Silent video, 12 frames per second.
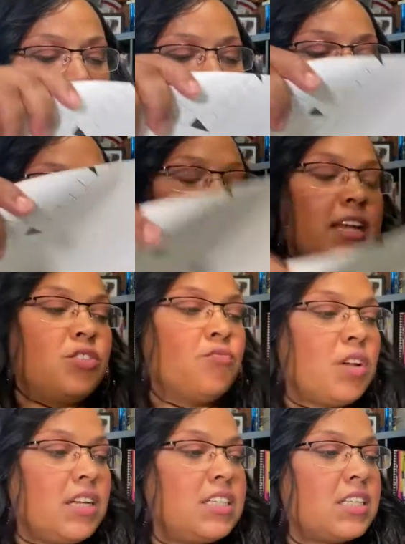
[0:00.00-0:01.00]
but it's
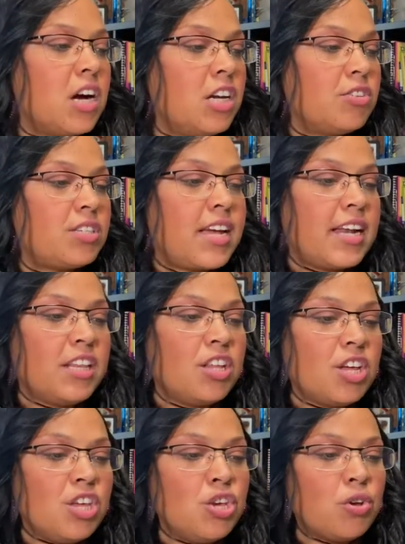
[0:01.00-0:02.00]
really just understanding
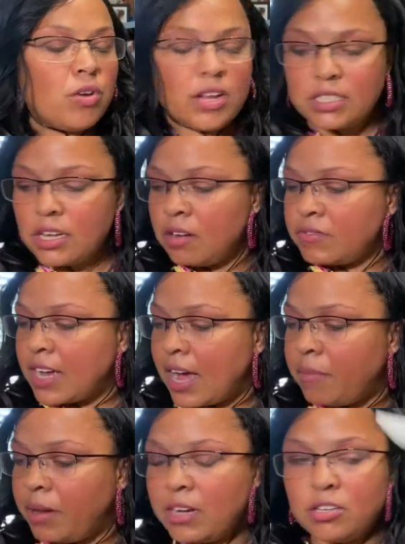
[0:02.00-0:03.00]
the units of
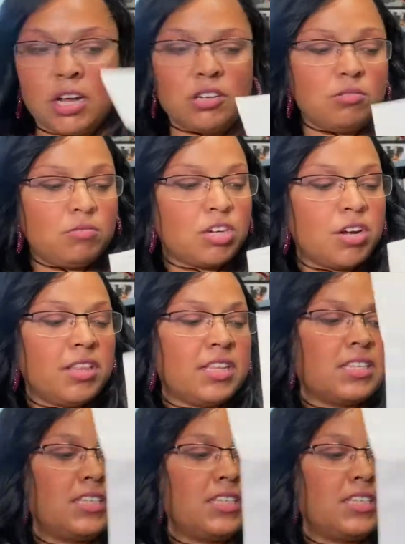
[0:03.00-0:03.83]
time. And I'll show you this.